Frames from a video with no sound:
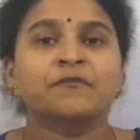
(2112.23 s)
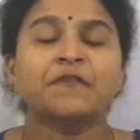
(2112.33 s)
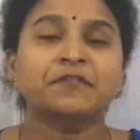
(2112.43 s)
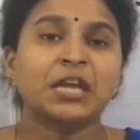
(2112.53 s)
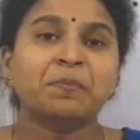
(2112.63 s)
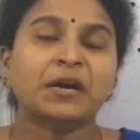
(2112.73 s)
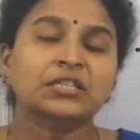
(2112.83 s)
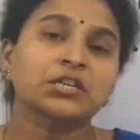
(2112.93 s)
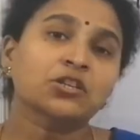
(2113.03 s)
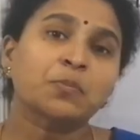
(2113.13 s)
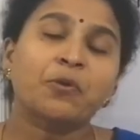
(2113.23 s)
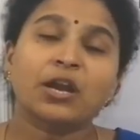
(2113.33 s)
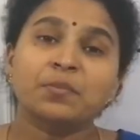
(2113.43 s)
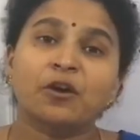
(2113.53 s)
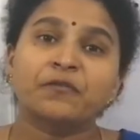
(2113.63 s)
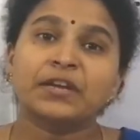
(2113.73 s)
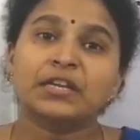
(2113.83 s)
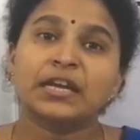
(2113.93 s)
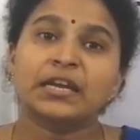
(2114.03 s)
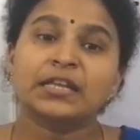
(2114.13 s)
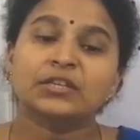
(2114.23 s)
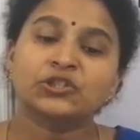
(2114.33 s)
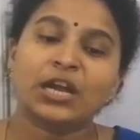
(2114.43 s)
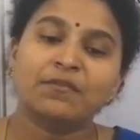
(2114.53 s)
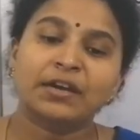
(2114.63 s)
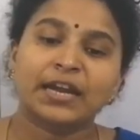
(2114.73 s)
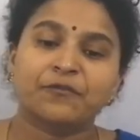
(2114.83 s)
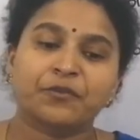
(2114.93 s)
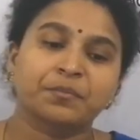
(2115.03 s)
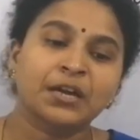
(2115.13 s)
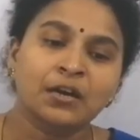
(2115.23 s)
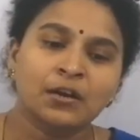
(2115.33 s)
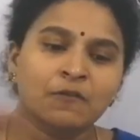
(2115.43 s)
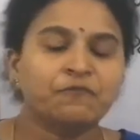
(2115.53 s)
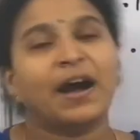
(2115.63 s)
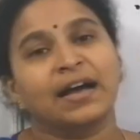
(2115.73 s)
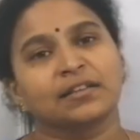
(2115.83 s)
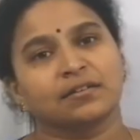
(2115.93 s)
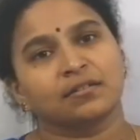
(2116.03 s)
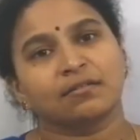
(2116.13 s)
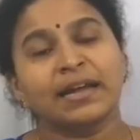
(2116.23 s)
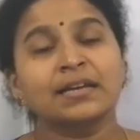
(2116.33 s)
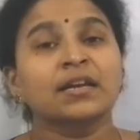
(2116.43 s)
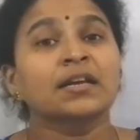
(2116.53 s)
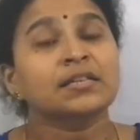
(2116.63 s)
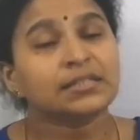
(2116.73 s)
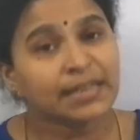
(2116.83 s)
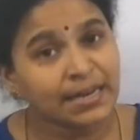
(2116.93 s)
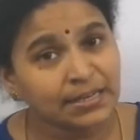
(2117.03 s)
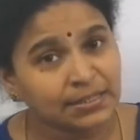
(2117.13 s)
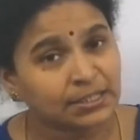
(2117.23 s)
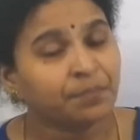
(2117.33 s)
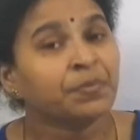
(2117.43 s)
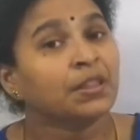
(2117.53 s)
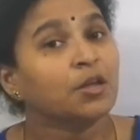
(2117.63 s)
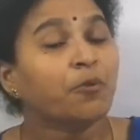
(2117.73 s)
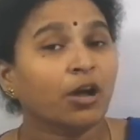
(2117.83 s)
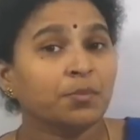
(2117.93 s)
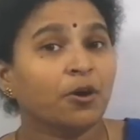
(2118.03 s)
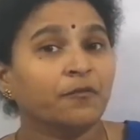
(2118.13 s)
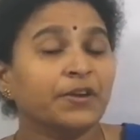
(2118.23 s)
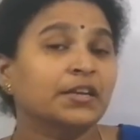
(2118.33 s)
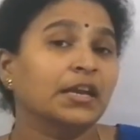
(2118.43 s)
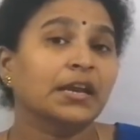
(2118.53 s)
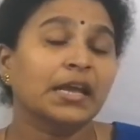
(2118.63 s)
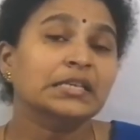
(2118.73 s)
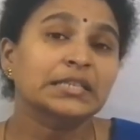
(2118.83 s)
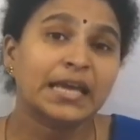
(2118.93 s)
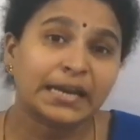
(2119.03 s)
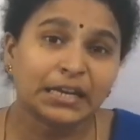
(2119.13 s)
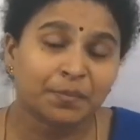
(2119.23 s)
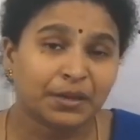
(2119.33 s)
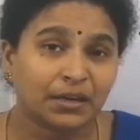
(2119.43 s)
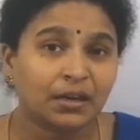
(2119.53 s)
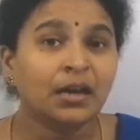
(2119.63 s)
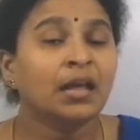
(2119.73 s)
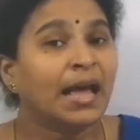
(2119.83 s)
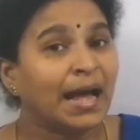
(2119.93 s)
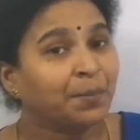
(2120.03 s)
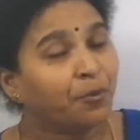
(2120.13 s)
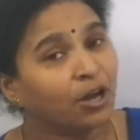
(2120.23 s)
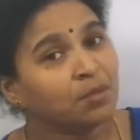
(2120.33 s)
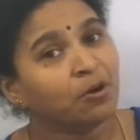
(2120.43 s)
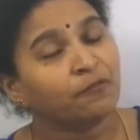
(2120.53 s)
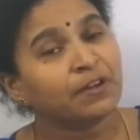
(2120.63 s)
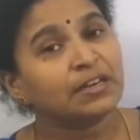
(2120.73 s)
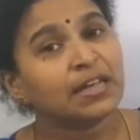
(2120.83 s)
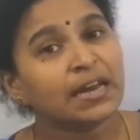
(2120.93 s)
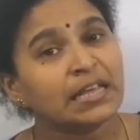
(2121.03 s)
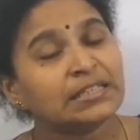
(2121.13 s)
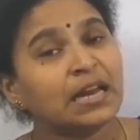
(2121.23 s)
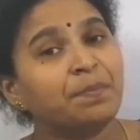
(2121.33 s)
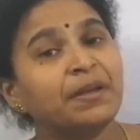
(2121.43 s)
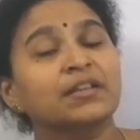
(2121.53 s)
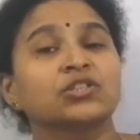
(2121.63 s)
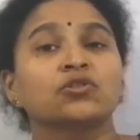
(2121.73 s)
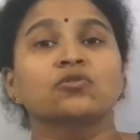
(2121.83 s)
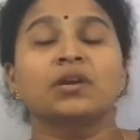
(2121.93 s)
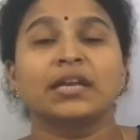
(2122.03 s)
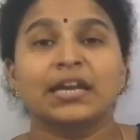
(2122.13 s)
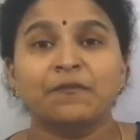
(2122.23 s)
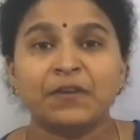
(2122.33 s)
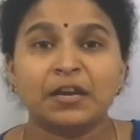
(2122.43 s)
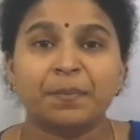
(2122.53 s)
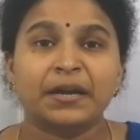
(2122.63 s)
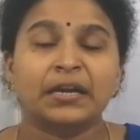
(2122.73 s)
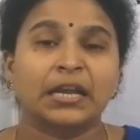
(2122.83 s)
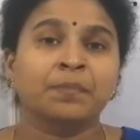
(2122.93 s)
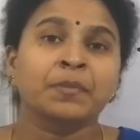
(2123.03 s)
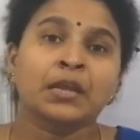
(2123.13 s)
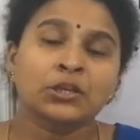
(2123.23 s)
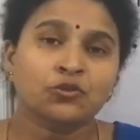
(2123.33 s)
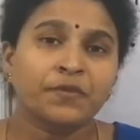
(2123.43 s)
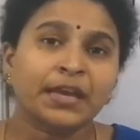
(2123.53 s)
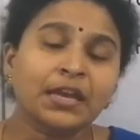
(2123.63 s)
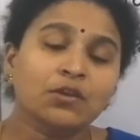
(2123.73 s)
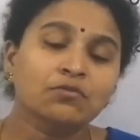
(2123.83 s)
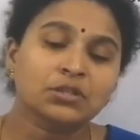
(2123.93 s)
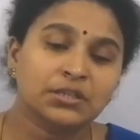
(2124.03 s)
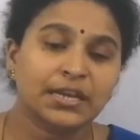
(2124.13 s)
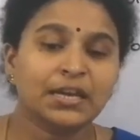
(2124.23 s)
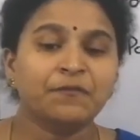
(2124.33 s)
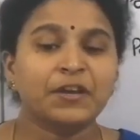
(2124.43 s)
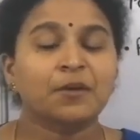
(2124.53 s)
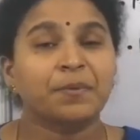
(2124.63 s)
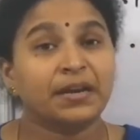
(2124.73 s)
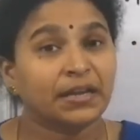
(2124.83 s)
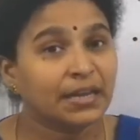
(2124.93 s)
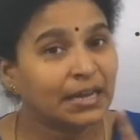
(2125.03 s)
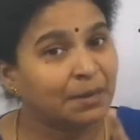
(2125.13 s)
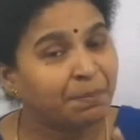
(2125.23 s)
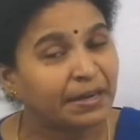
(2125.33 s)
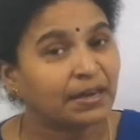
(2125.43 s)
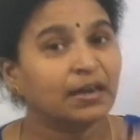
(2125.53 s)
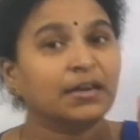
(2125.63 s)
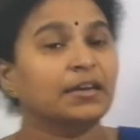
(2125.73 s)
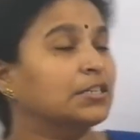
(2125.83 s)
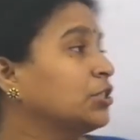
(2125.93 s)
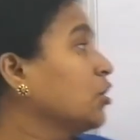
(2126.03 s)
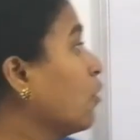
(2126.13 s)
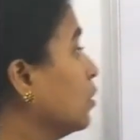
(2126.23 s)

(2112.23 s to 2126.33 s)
50% of the polymorphic DNA the child will get from the father, right? Since the polymorphic DNA is heritable and polymorphic DNA is helping us to do DNA fingerprinting, so we can use DNA fingerprinting in paternity testing